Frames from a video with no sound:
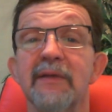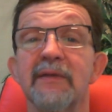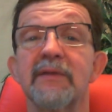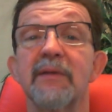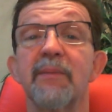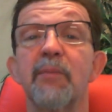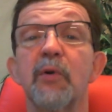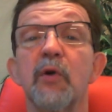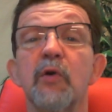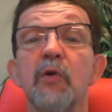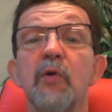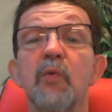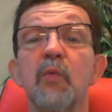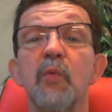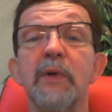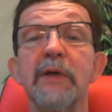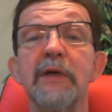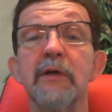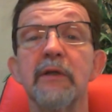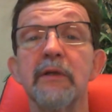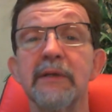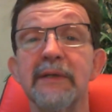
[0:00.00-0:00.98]
The broker
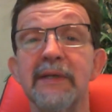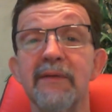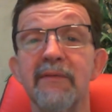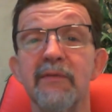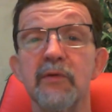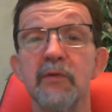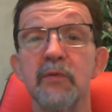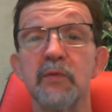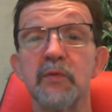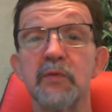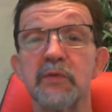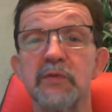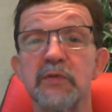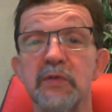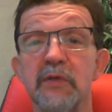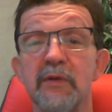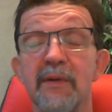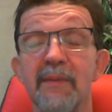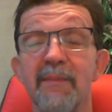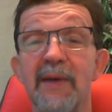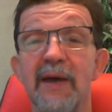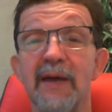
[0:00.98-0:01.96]
will give you a
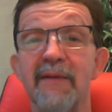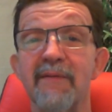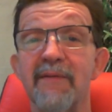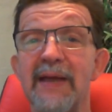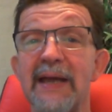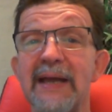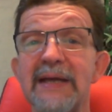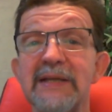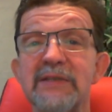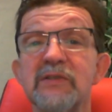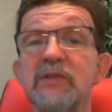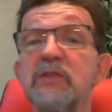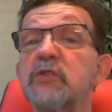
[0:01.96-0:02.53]
certain amount of ads.